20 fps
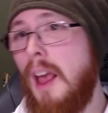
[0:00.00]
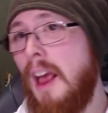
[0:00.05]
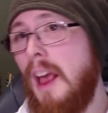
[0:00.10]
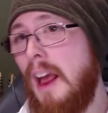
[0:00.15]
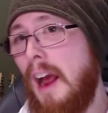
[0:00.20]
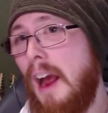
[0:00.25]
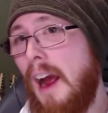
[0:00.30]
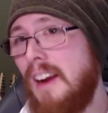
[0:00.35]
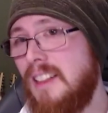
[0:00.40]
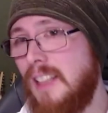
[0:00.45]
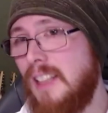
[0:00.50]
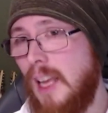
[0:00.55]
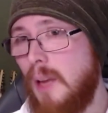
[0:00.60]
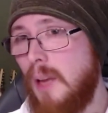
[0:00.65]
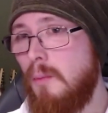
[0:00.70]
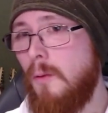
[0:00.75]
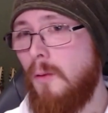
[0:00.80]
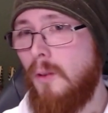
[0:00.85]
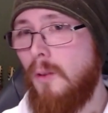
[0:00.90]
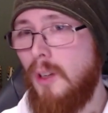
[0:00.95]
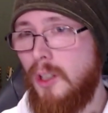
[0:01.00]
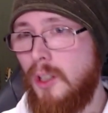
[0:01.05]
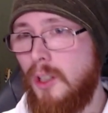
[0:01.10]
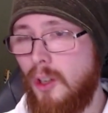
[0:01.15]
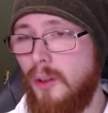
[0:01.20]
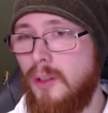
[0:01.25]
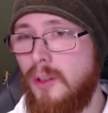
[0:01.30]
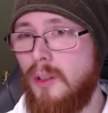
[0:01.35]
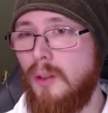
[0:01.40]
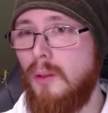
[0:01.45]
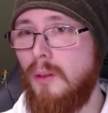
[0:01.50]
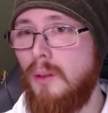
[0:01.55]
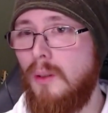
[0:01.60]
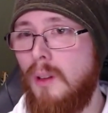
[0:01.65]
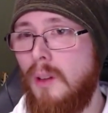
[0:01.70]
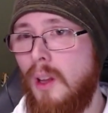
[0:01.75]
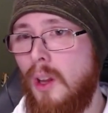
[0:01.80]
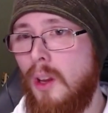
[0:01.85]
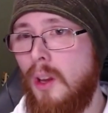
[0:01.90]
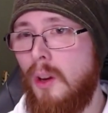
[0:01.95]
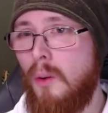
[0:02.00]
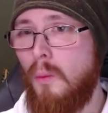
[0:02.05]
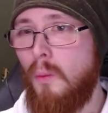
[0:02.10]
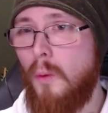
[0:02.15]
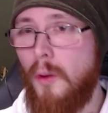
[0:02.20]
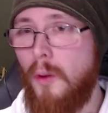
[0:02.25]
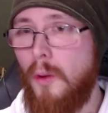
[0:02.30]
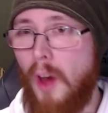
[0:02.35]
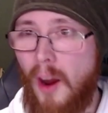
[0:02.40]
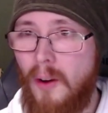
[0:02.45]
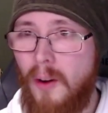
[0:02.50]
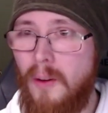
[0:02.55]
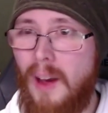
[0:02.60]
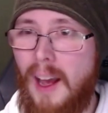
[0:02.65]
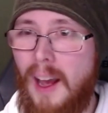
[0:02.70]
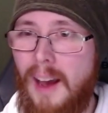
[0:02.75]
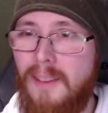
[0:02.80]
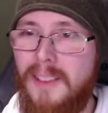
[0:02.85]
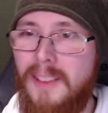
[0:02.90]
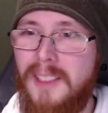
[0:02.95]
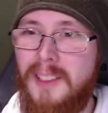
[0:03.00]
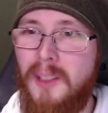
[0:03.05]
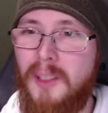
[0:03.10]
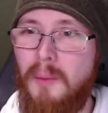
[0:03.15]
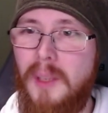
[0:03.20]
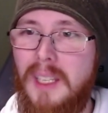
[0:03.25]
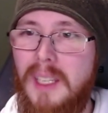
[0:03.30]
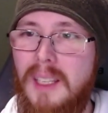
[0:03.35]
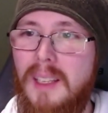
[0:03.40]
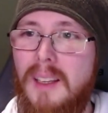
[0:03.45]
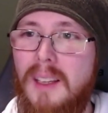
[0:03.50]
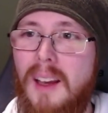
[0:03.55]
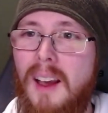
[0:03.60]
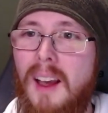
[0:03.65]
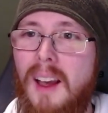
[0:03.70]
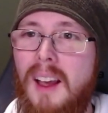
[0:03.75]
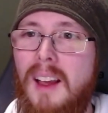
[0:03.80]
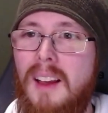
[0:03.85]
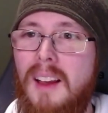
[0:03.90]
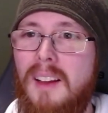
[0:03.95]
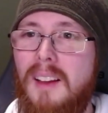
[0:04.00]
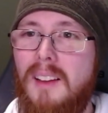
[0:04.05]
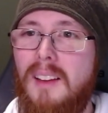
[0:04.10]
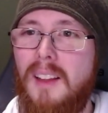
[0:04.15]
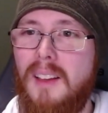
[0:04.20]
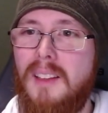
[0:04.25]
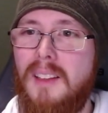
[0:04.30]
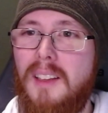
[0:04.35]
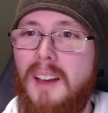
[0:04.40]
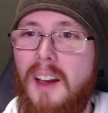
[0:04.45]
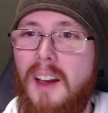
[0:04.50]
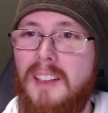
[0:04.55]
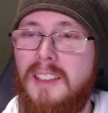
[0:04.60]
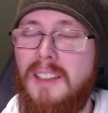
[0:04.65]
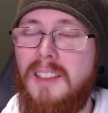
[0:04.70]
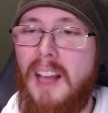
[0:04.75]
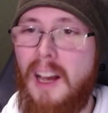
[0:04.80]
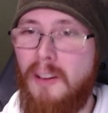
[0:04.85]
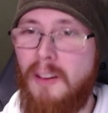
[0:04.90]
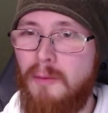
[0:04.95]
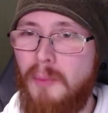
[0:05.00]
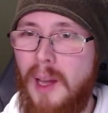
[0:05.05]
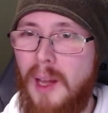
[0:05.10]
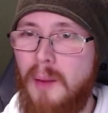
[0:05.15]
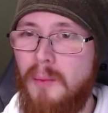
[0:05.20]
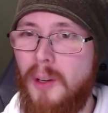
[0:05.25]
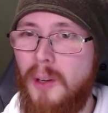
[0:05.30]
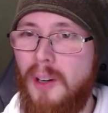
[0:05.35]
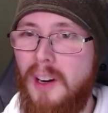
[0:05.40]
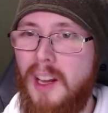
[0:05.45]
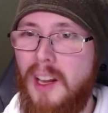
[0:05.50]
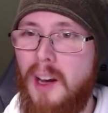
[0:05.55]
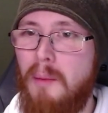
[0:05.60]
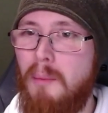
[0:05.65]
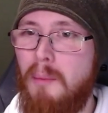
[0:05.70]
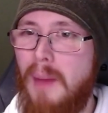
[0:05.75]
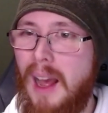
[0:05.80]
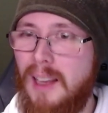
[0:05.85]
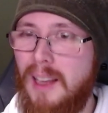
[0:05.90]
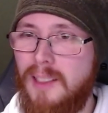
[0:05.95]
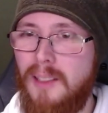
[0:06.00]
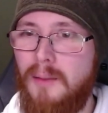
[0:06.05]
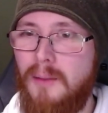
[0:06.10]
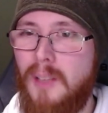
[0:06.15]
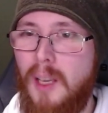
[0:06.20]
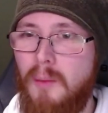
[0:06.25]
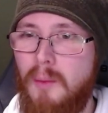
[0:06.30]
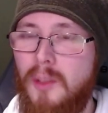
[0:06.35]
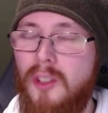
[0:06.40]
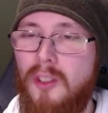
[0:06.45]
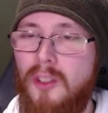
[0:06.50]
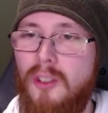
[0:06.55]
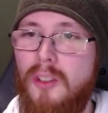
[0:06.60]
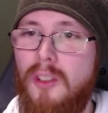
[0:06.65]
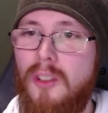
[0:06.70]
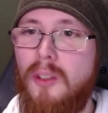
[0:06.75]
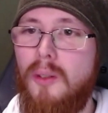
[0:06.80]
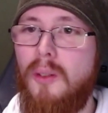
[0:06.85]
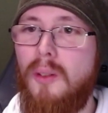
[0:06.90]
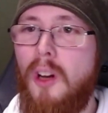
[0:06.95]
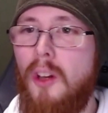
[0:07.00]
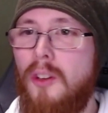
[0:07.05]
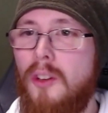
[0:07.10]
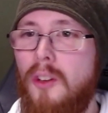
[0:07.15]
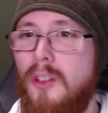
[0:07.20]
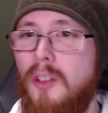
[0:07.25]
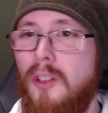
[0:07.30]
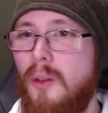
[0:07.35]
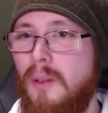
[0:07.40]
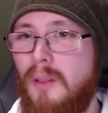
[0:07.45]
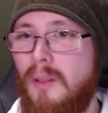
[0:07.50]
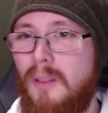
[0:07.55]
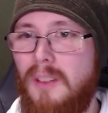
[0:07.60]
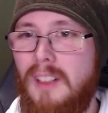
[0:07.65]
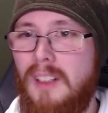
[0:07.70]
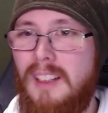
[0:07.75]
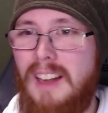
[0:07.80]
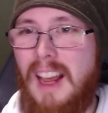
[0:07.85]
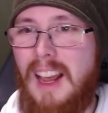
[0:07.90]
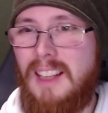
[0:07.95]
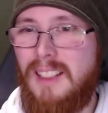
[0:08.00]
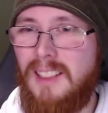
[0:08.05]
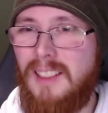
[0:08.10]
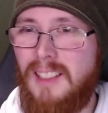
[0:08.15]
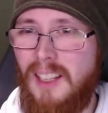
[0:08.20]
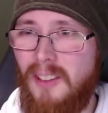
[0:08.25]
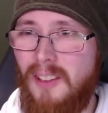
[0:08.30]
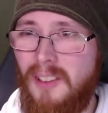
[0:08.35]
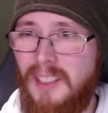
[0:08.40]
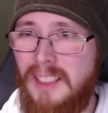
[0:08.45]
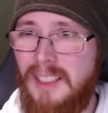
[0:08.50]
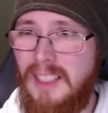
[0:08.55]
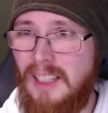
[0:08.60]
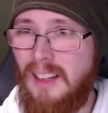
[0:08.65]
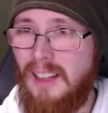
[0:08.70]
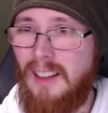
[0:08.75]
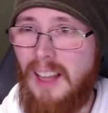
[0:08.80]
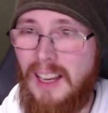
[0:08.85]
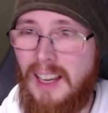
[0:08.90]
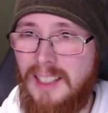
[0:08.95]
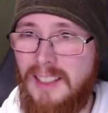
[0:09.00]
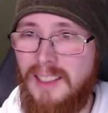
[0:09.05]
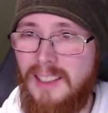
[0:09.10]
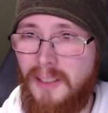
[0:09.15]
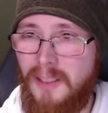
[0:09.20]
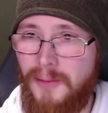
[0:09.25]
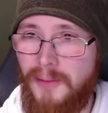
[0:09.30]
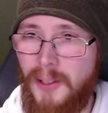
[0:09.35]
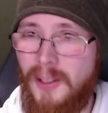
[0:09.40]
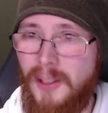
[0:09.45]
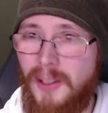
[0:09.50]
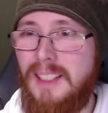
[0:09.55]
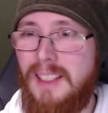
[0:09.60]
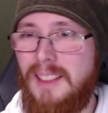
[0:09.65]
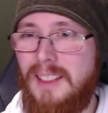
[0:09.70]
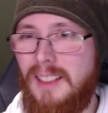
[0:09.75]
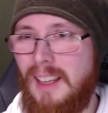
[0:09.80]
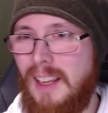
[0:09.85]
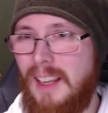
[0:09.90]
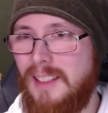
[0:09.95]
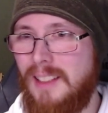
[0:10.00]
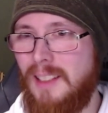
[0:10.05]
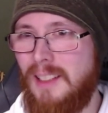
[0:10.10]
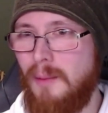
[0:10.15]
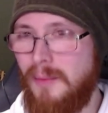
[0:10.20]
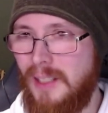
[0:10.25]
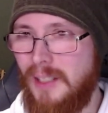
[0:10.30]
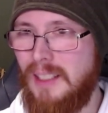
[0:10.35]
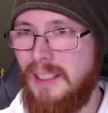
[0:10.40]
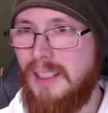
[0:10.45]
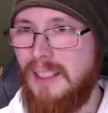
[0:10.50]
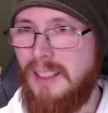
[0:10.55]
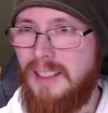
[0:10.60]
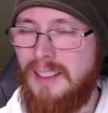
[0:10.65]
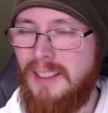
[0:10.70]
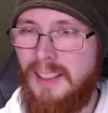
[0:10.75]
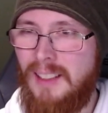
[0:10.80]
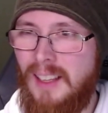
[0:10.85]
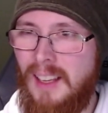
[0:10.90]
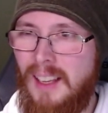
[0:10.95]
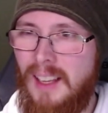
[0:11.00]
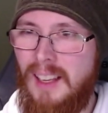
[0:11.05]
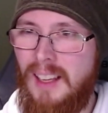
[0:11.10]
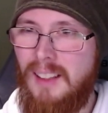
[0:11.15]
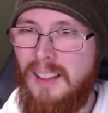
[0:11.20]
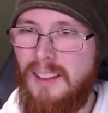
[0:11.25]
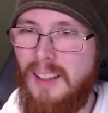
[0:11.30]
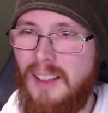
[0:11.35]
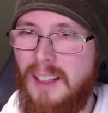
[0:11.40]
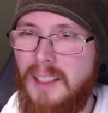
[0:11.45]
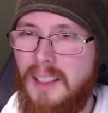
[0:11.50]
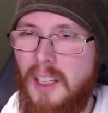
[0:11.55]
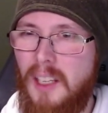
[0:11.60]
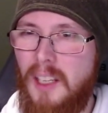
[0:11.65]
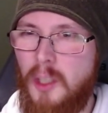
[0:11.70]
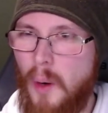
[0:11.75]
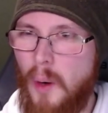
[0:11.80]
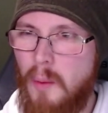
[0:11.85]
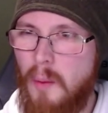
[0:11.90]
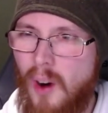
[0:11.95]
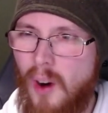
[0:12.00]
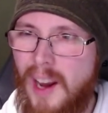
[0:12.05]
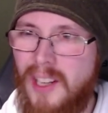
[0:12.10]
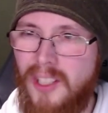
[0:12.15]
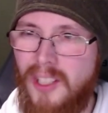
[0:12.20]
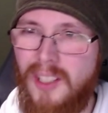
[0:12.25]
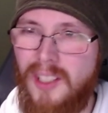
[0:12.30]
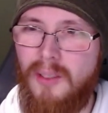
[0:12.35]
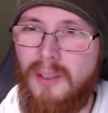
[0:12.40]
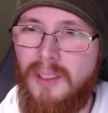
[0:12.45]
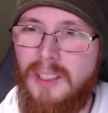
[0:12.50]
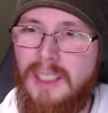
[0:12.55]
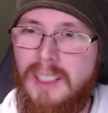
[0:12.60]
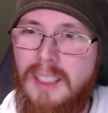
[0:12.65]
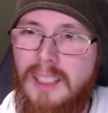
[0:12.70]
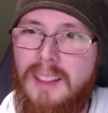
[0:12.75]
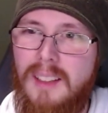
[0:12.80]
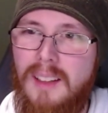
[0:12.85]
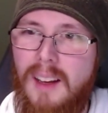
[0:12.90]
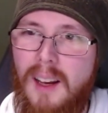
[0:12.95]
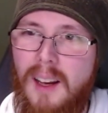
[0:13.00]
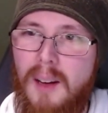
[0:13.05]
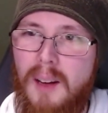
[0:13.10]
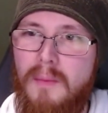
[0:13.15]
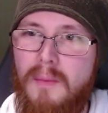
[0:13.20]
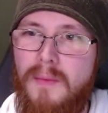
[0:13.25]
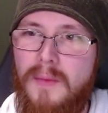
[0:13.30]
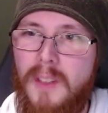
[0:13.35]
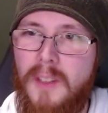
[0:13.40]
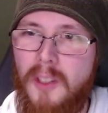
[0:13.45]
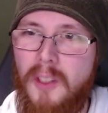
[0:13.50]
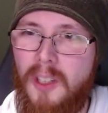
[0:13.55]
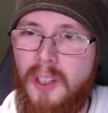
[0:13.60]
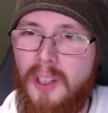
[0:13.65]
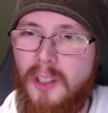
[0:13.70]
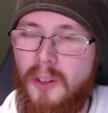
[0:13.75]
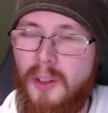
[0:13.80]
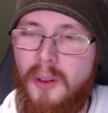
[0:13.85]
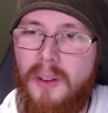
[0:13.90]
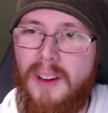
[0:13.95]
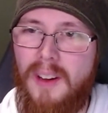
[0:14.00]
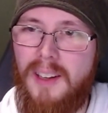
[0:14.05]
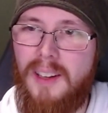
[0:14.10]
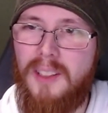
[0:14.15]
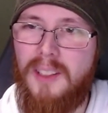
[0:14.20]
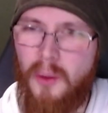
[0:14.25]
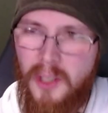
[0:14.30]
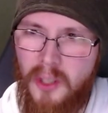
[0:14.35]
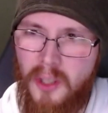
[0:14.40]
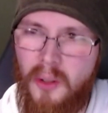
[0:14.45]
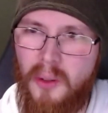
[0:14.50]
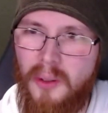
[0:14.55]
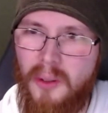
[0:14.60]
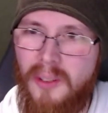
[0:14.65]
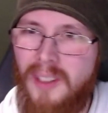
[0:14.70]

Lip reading: a game for a console without having to be like a staff member at a massive game studio. You don't necessarily need a license for this. It's something that's like, it's quite precious really, that you can do that. It's quite cool.